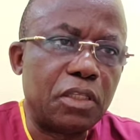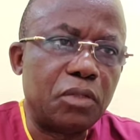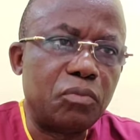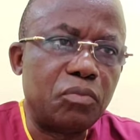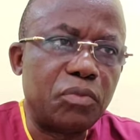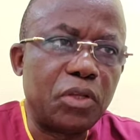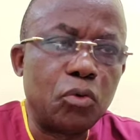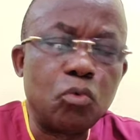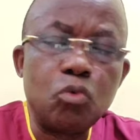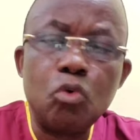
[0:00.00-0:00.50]

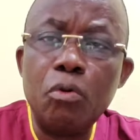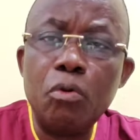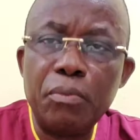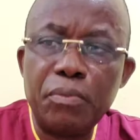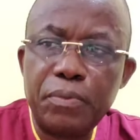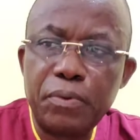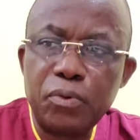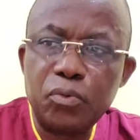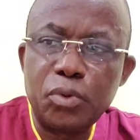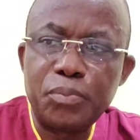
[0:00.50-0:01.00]

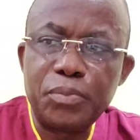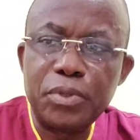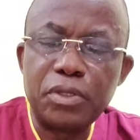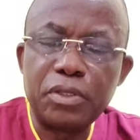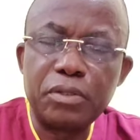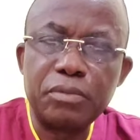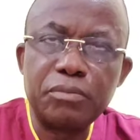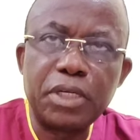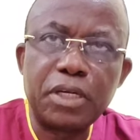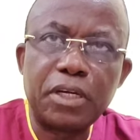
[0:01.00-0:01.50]
womb will
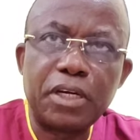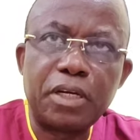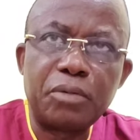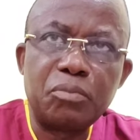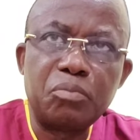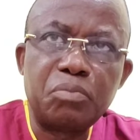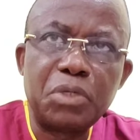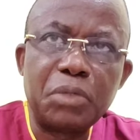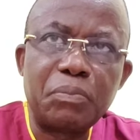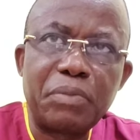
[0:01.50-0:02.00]
be
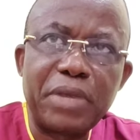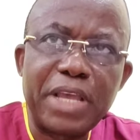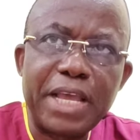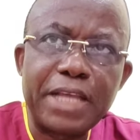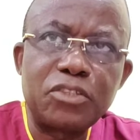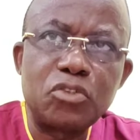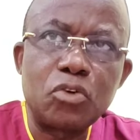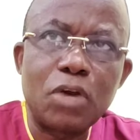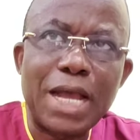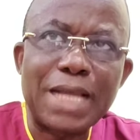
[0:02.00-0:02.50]

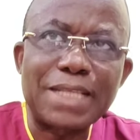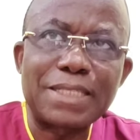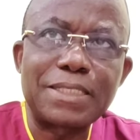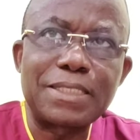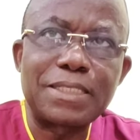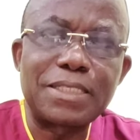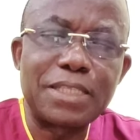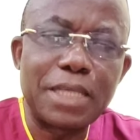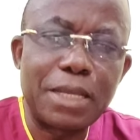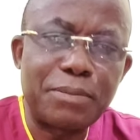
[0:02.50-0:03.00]
prepared to
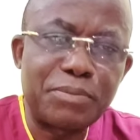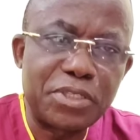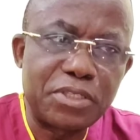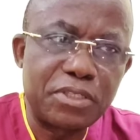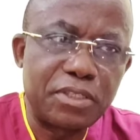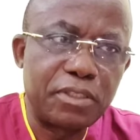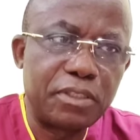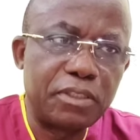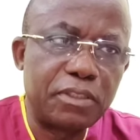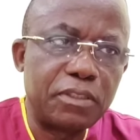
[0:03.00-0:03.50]
accept
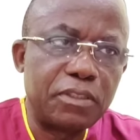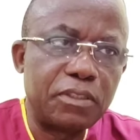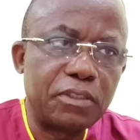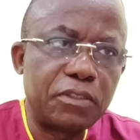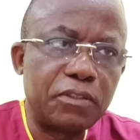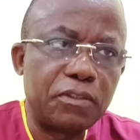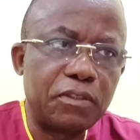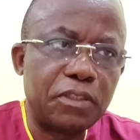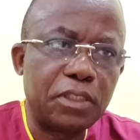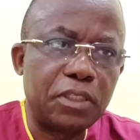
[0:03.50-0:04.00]

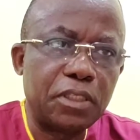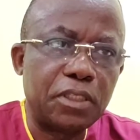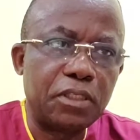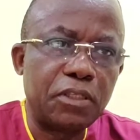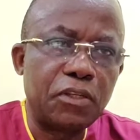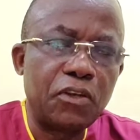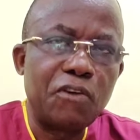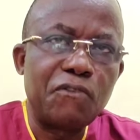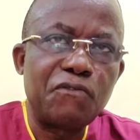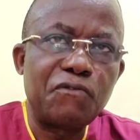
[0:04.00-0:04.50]
the
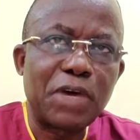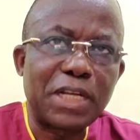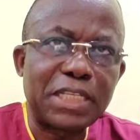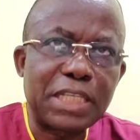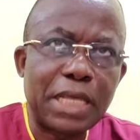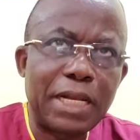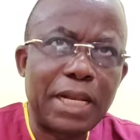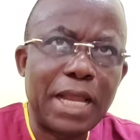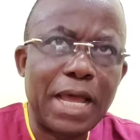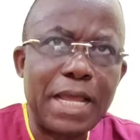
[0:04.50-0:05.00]

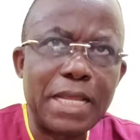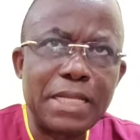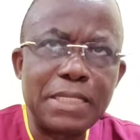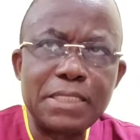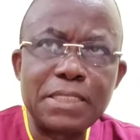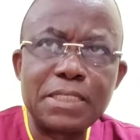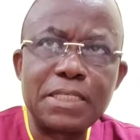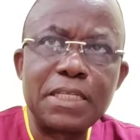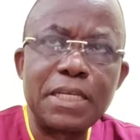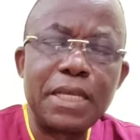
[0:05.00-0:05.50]

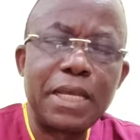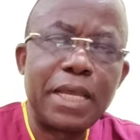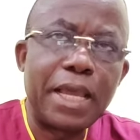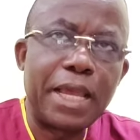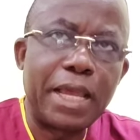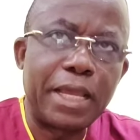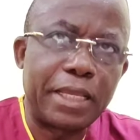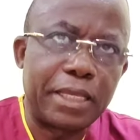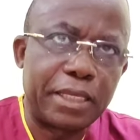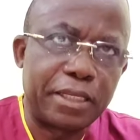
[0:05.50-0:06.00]
fertilized
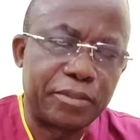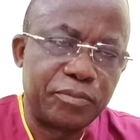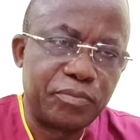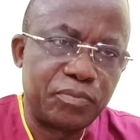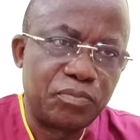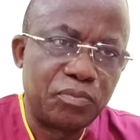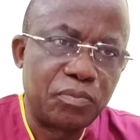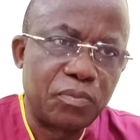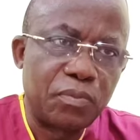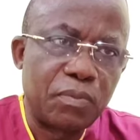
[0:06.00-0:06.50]
egg,
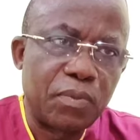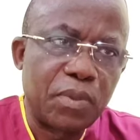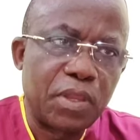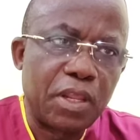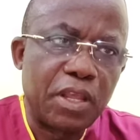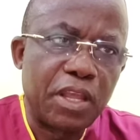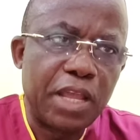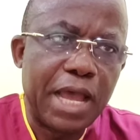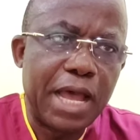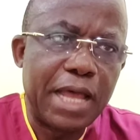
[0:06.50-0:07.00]

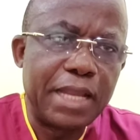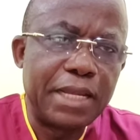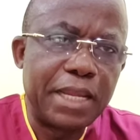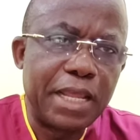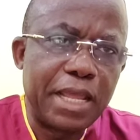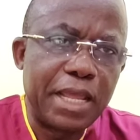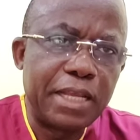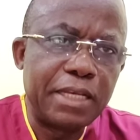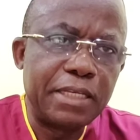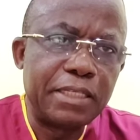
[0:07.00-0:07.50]
and
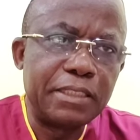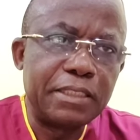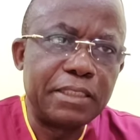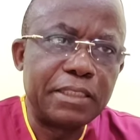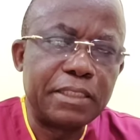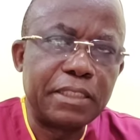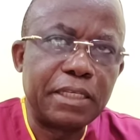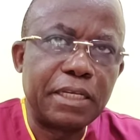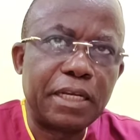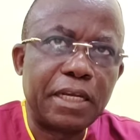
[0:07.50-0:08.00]
then
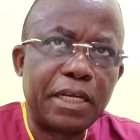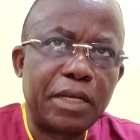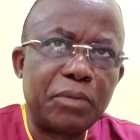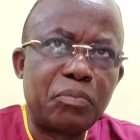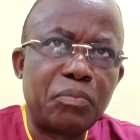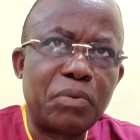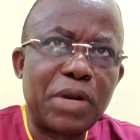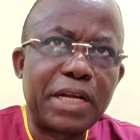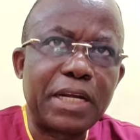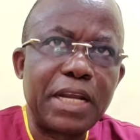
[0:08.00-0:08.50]

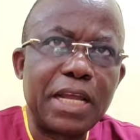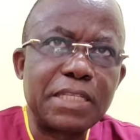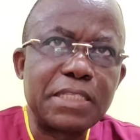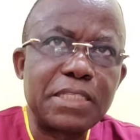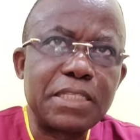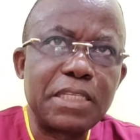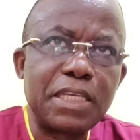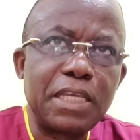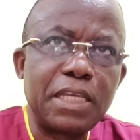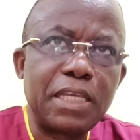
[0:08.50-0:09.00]

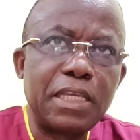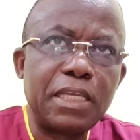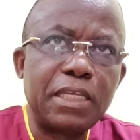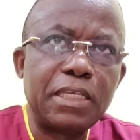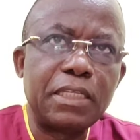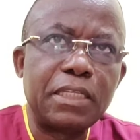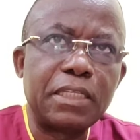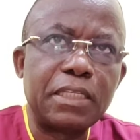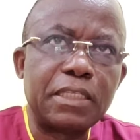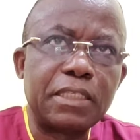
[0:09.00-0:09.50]
pregnancy.
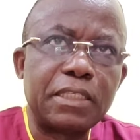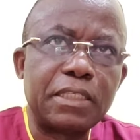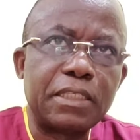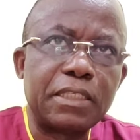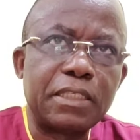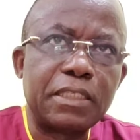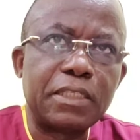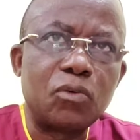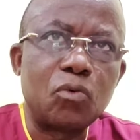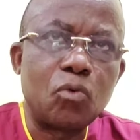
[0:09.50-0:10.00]

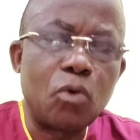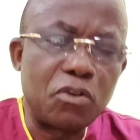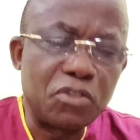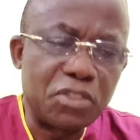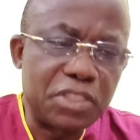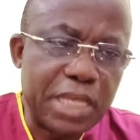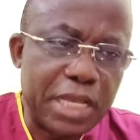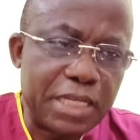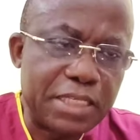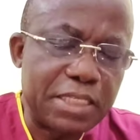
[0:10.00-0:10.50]
Once
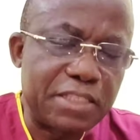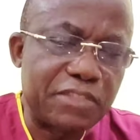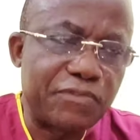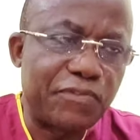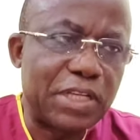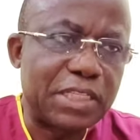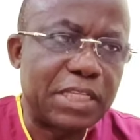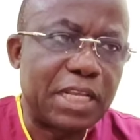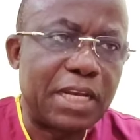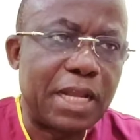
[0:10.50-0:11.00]
the egg is
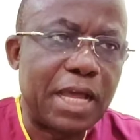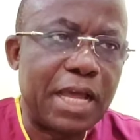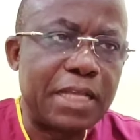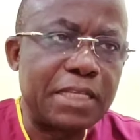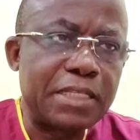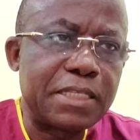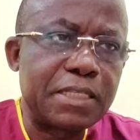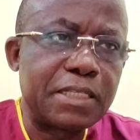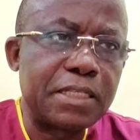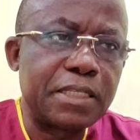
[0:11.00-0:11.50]

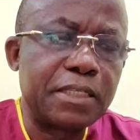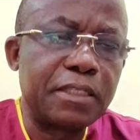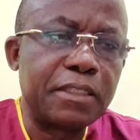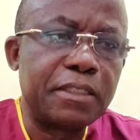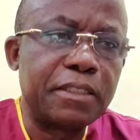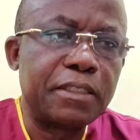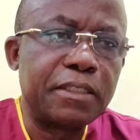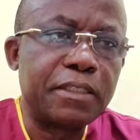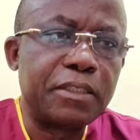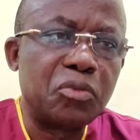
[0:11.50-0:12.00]
fertilized,
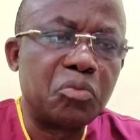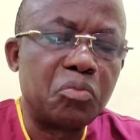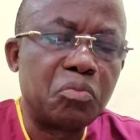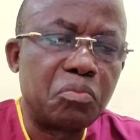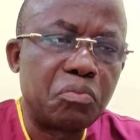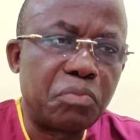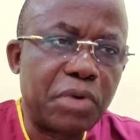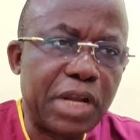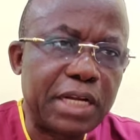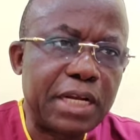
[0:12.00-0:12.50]

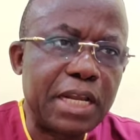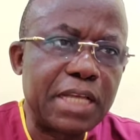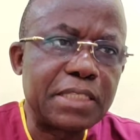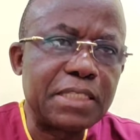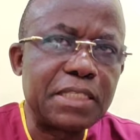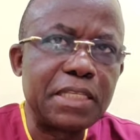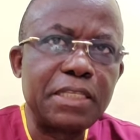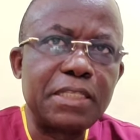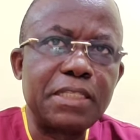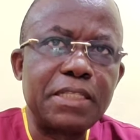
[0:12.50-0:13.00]

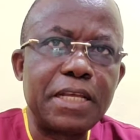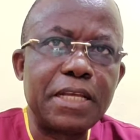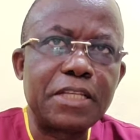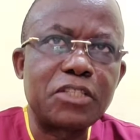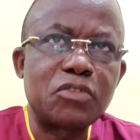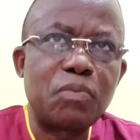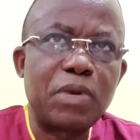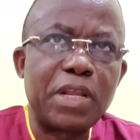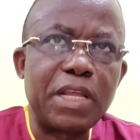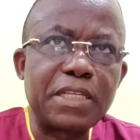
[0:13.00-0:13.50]
pregnancy
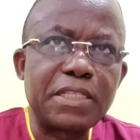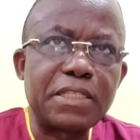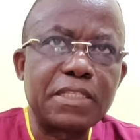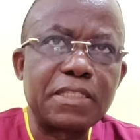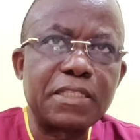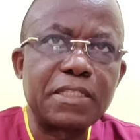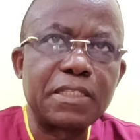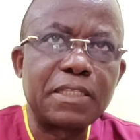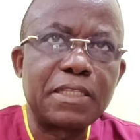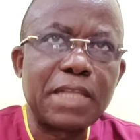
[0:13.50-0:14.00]
takes
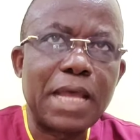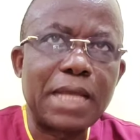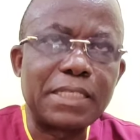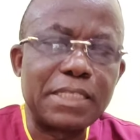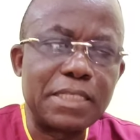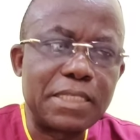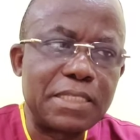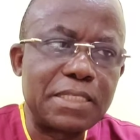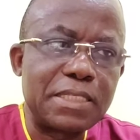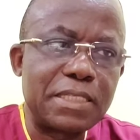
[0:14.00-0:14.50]
place. That
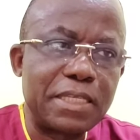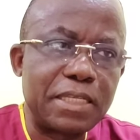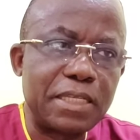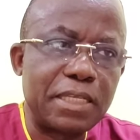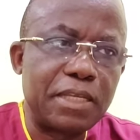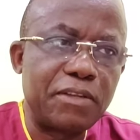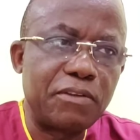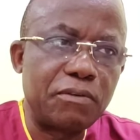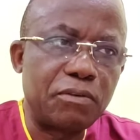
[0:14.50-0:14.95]
is, the